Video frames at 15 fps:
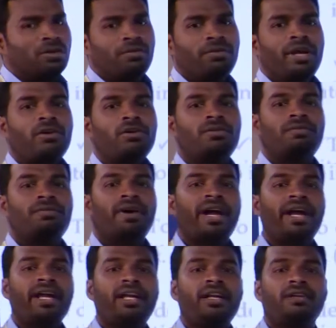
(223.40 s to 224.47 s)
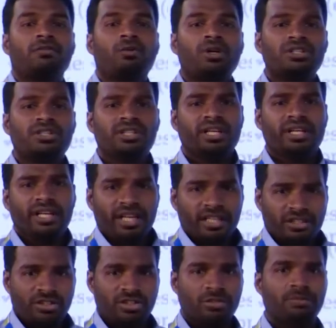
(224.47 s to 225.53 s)
we have to find what is the
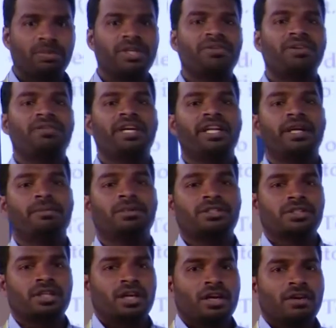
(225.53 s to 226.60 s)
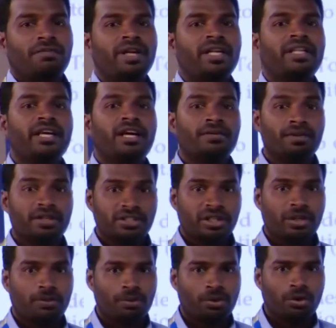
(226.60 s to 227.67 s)
relationship between variables when they are facing
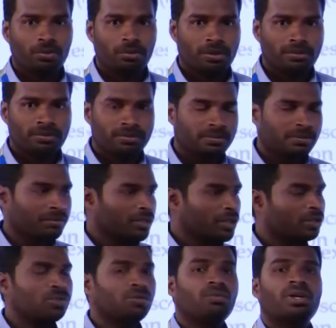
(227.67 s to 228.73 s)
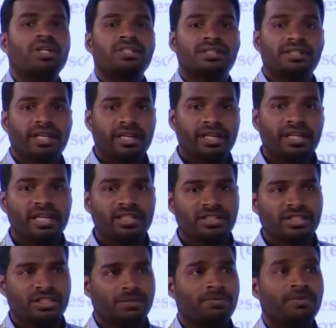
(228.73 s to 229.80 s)
a problem. So what is the
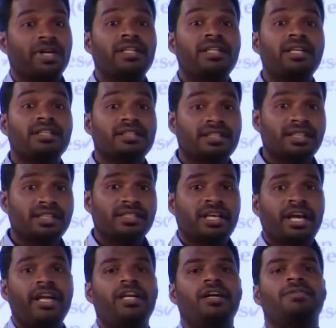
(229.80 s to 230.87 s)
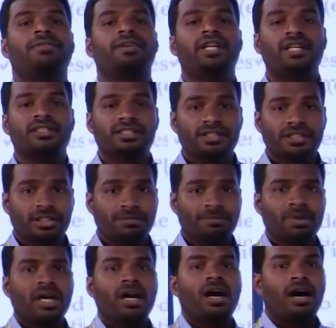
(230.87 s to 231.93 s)
relationship, whether these kind of relationship
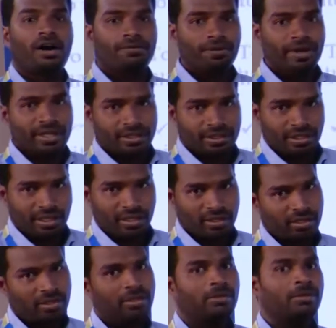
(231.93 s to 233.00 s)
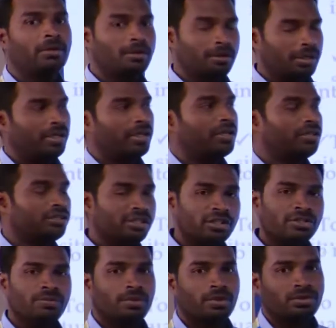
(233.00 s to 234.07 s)
affect the
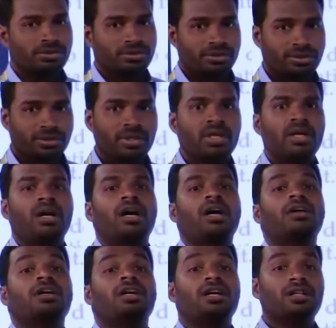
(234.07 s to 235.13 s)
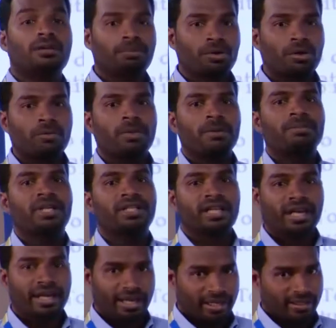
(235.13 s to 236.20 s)
research process or the problem that
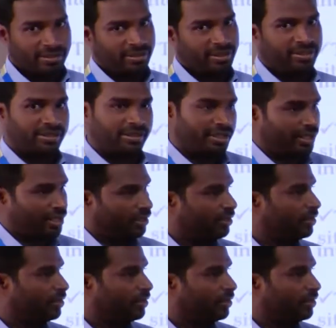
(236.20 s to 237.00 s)
are existing.